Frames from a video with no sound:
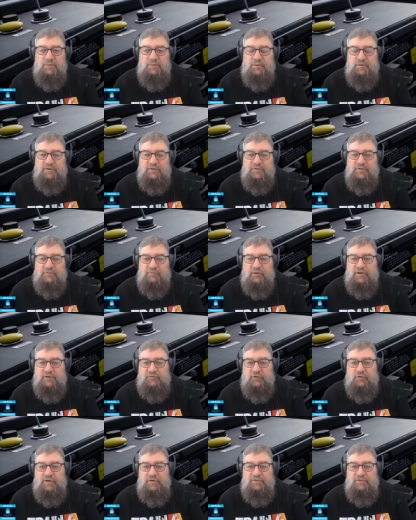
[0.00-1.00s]
Whereas the
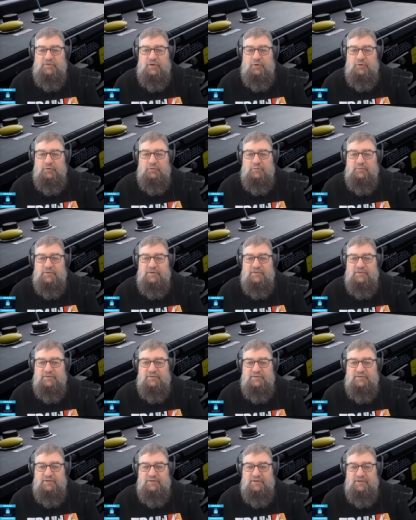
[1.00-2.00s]
freight trains don't,
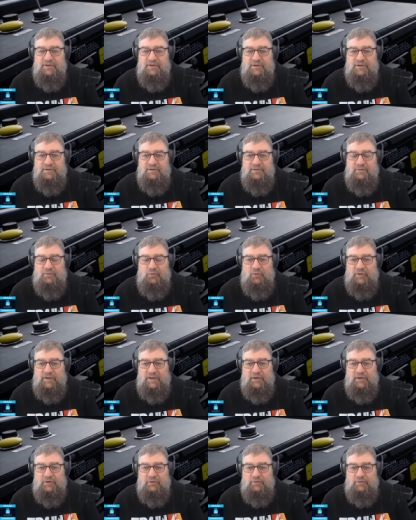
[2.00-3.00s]
because all they're
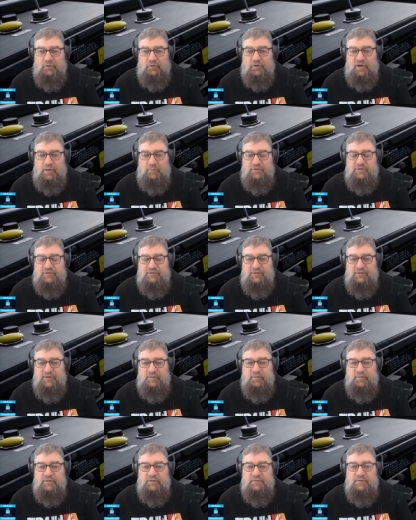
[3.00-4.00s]
going to do is lock up and
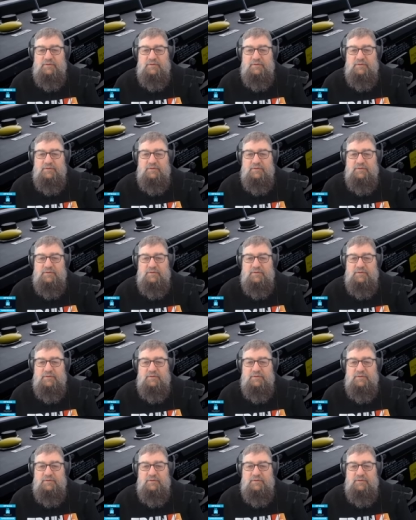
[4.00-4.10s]
slip.